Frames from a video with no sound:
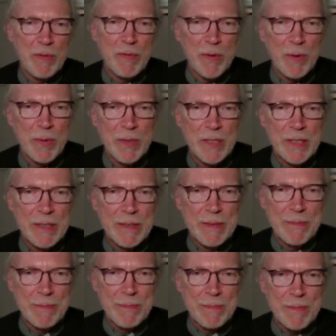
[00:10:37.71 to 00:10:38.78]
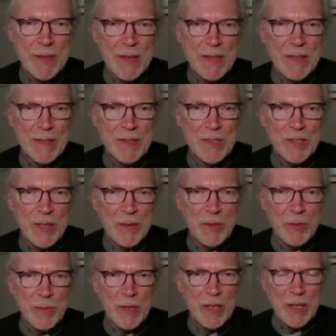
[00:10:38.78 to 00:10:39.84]
forward. So
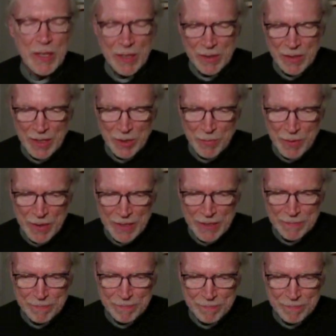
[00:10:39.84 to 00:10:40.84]
as we conclude, let's pray.